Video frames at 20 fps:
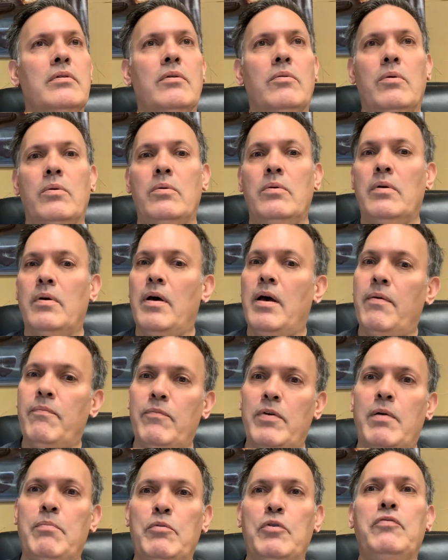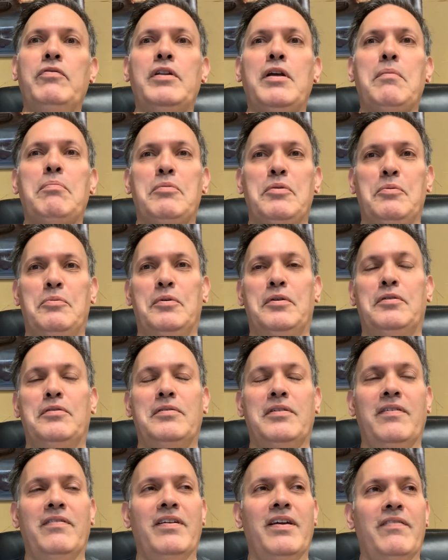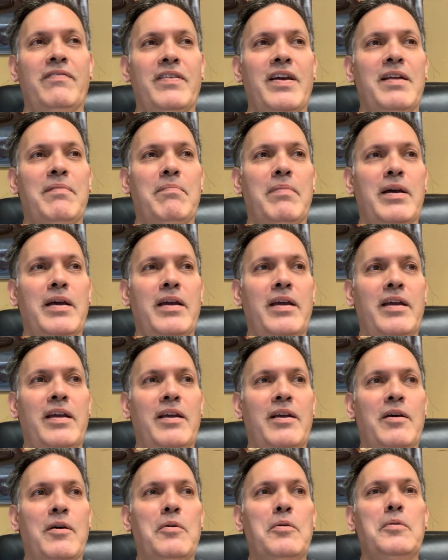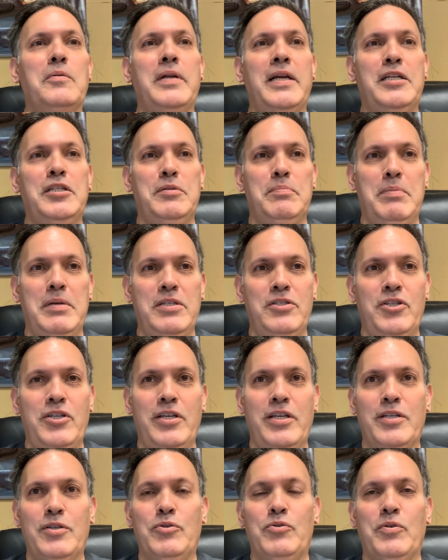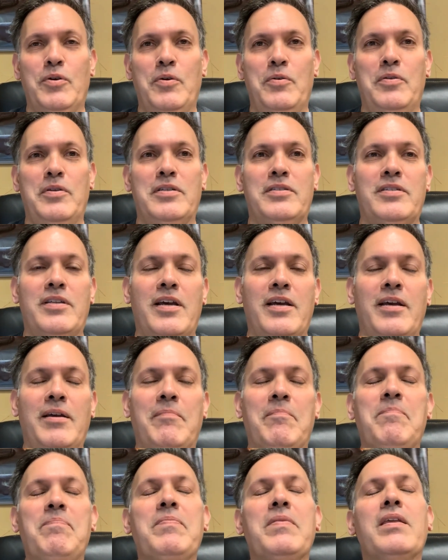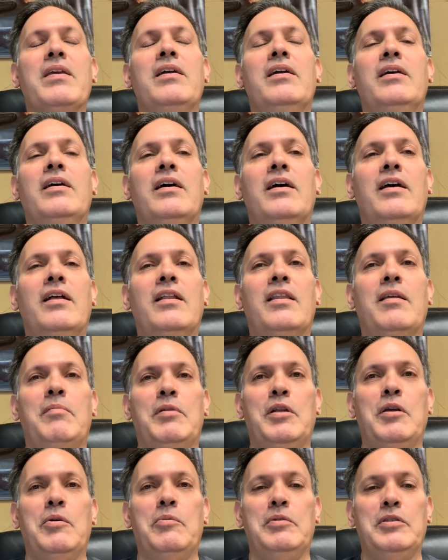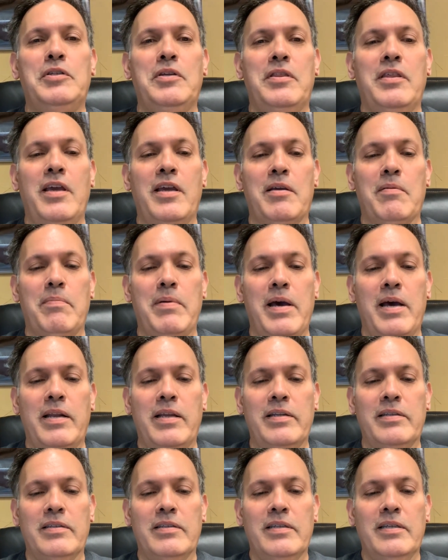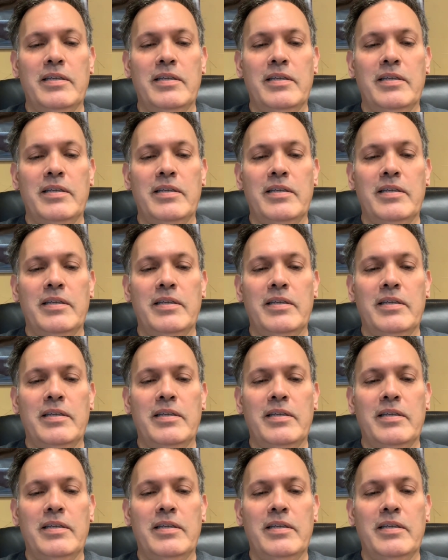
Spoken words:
Oh, I'm moving up in the world. I've got my own HBG intro this time. Let me know what you think about it.